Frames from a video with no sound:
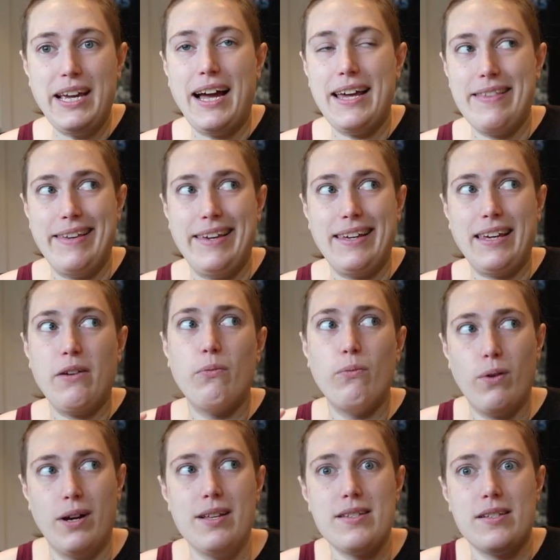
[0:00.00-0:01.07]
I think it
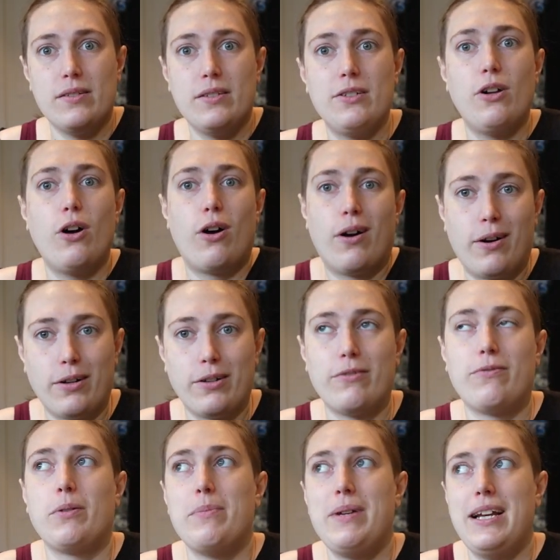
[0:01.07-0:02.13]
was a little hard
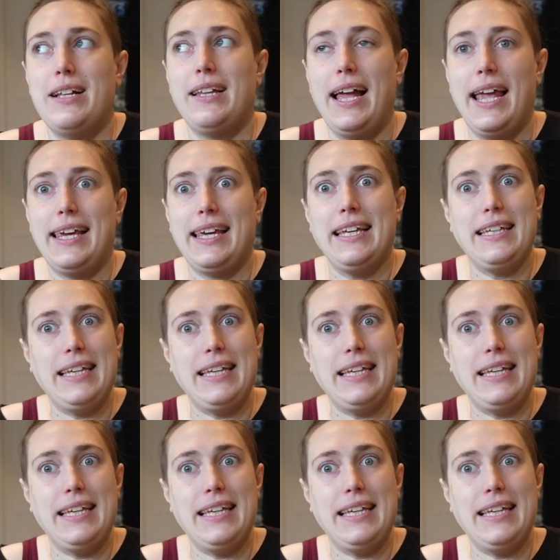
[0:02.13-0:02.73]
for me to